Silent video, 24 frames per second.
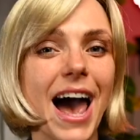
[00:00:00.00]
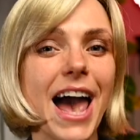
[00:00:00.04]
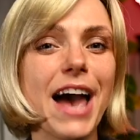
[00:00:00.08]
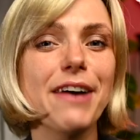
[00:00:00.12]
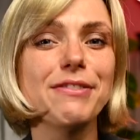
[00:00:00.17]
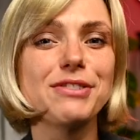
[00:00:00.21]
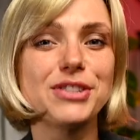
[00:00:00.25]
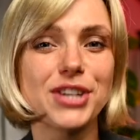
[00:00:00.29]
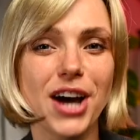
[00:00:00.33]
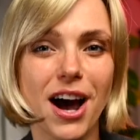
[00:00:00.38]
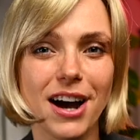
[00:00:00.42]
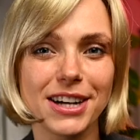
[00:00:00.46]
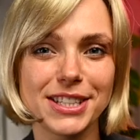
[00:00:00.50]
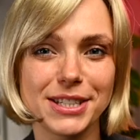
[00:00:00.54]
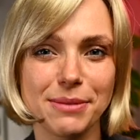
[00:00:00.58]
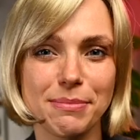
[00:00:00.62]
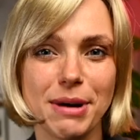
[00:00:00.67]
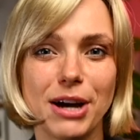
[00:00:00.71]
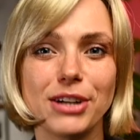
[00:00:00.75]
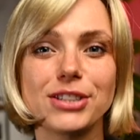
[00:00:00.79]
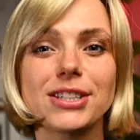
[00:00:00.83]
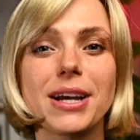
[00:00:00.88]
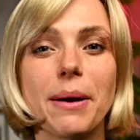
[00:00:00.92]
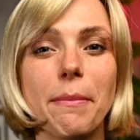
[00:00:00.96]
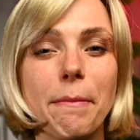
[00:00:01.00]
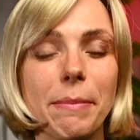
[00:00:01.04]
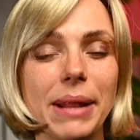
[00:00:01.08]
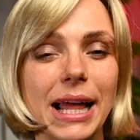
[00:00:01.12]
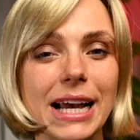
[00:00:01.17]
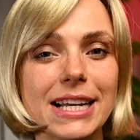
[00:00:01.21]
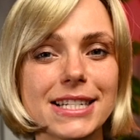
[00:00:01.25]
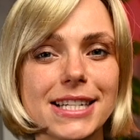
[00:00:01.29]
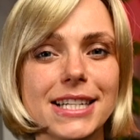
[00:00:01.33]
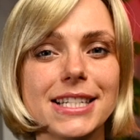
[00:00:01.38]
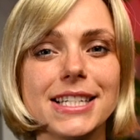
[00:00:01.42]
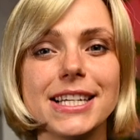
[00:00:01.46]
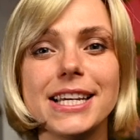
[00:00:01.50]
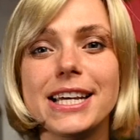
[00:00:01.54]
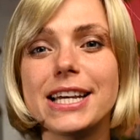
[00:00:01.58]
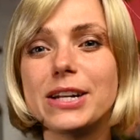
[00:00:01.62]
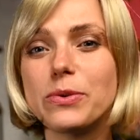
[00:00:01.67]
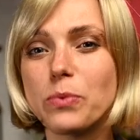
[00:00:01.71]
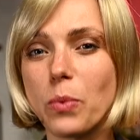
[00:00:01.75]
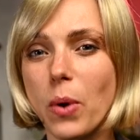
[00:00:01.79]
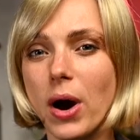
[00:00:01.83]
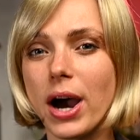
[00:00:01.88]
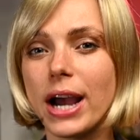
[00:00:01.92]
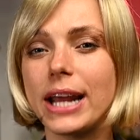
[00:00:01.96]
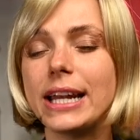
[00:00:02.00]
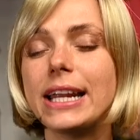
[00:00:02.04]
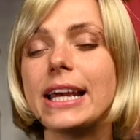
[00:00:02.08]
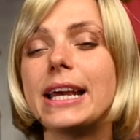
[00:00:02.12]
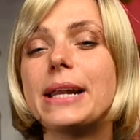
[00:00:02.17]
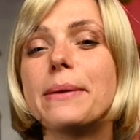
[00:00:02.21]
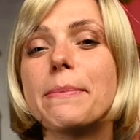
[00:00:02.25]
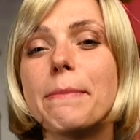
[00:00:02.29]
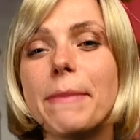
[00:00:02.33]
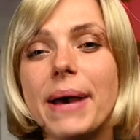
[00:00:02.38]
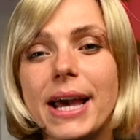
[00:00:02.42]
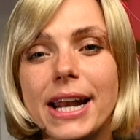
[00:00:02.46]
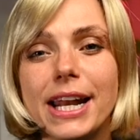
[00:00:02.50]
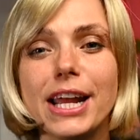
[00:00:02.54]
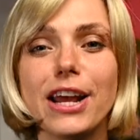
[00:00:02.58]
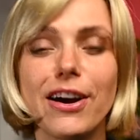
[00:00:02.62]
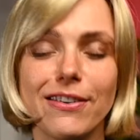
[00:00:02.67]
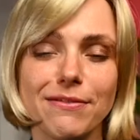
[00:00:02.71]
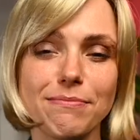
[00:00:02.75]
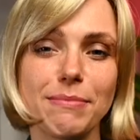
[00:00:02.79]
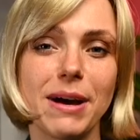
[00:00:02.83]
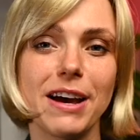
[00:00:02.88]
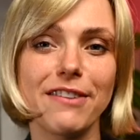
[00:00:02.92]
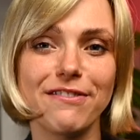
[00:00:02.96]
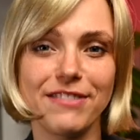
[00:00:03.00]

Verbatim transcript: have talked about complexity in wine in many of my